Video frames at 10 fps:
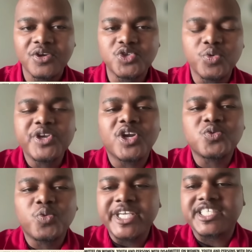Do we
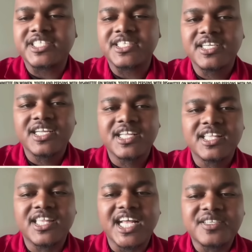not wish
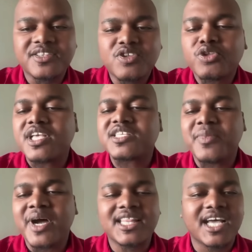that Xwexwe's
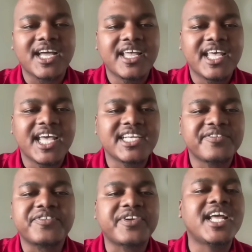mother had a
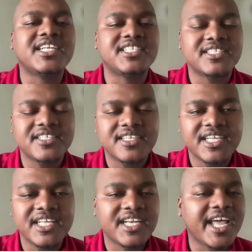friend
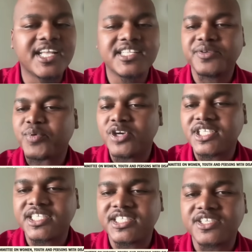in ANC
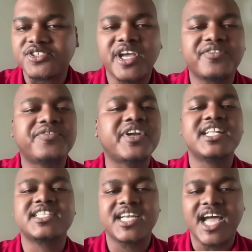politicians or had
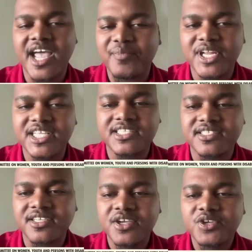friends in higher
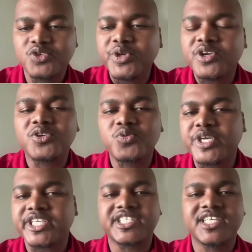places? Do we not
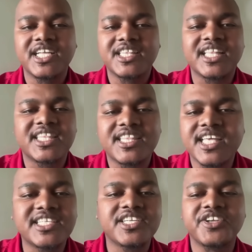wish that the
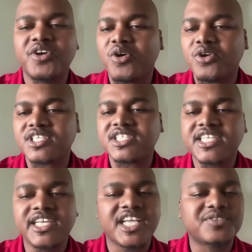13-year-old
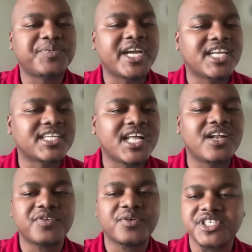teenage pregnant girl
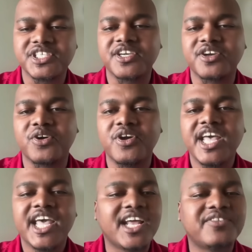from Sishiro
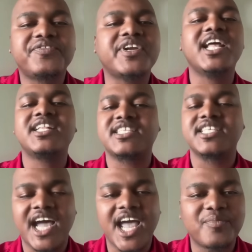had friends in
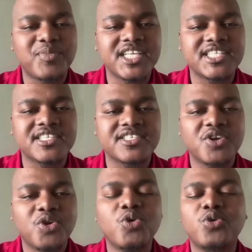higher places
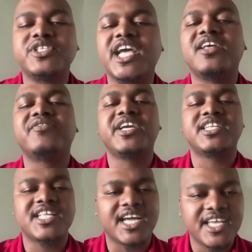who could
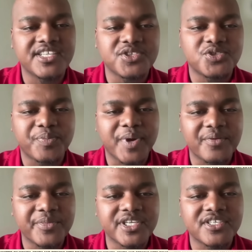elevate their cases to
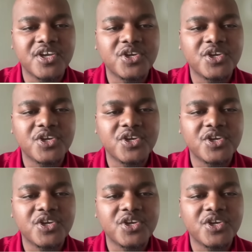parliament?